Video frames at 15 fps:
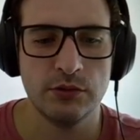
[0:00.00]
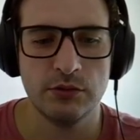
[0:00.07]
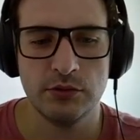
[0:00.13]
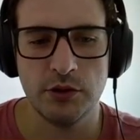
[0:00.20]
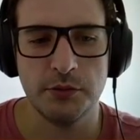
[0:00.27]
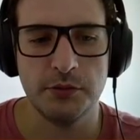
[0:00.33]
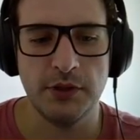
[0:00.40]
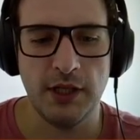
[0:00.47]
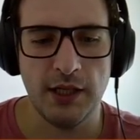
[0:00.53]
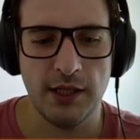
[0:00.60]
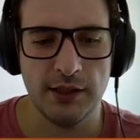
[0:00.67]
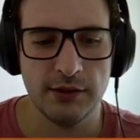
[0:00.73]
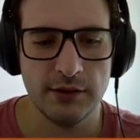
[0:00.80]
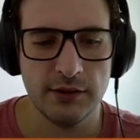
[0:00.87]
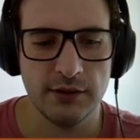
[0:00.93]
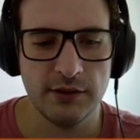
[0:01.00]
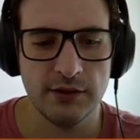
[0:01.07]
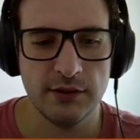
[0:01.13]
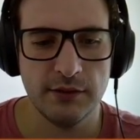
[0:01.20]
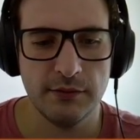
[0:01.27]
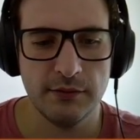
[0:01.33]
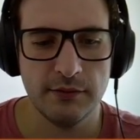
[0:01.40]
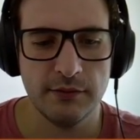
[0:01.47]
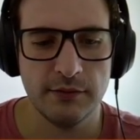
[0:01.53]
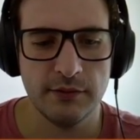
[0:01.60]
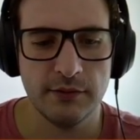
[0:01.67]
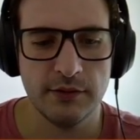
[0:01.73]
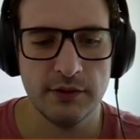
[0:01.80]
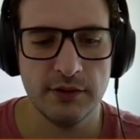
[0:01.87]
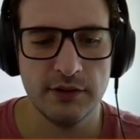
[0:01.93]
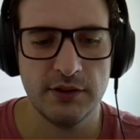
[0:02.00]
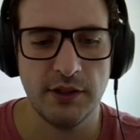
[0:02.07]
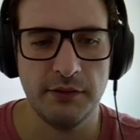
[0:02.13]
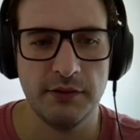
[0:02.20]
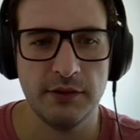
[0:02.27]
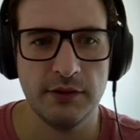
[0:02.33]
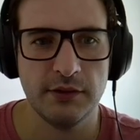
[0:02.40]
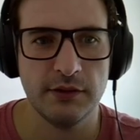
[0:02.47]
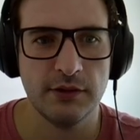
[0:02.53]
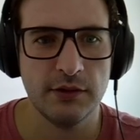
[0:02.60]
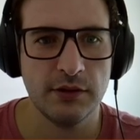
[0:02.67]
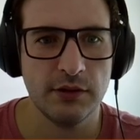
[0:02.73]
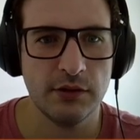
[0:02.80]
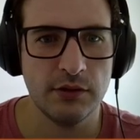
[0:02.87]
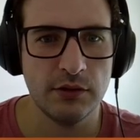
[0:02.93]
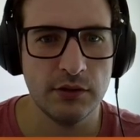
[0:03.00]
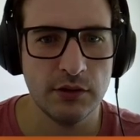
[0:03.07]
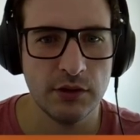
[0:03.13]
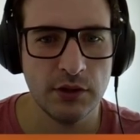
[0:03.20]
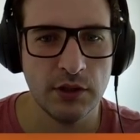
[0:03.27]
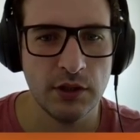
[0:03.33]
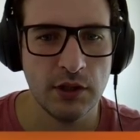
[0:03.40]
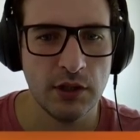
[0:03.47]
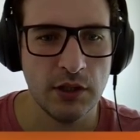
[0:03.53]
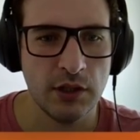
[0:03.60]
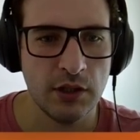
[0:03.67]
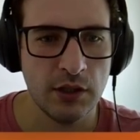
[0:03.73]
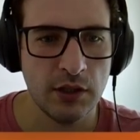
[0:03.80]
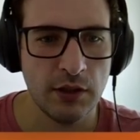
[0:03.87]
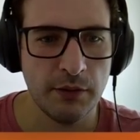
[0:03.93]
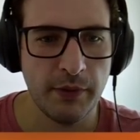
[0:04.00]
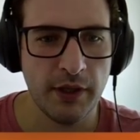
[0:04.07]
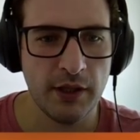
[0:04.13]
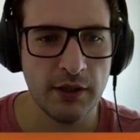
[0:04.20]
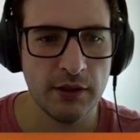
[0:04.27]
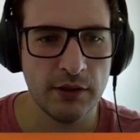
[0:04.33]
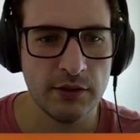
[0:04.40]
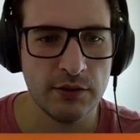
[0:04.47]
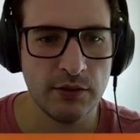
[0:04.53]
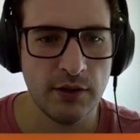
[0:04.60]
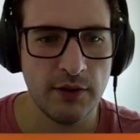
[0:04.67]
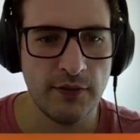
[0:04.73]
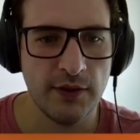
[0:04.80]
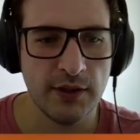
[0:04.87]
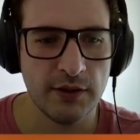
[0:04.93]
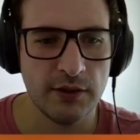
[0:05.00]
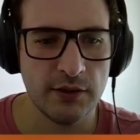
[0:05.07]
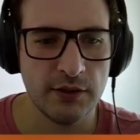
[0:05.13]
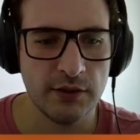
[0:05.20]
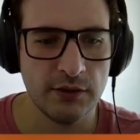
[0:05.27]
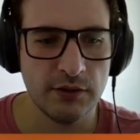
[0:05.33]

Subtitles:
something like that. Say, oh, make sure file correct.